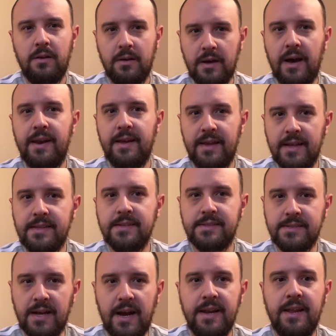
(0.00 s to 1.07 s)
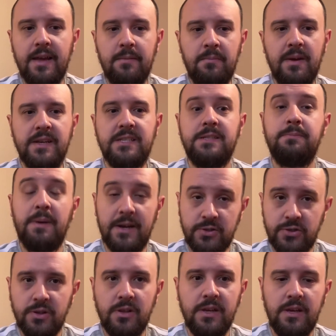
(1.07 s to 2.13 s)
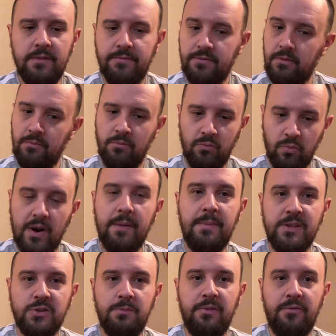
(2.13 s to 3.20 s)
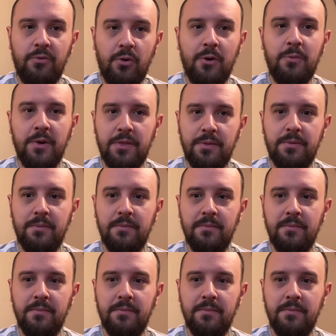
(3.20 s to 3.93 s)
kind of get to sign him, especially from what I mentioned before with